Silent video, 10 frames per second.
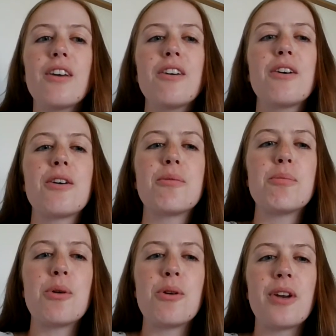"Good
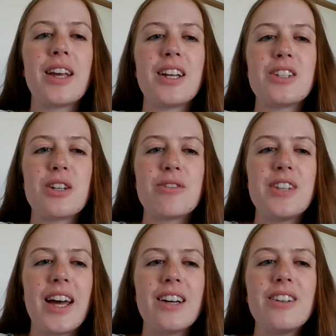morning,
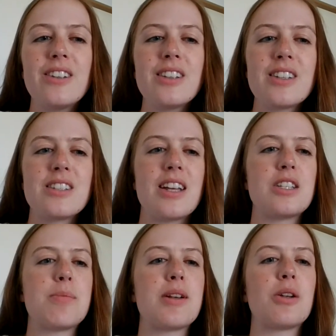Dovetail," said
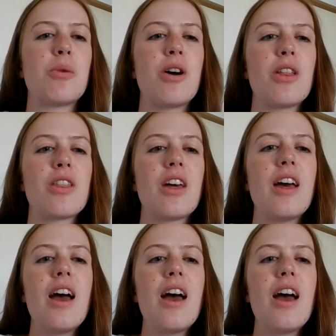Spittleworth.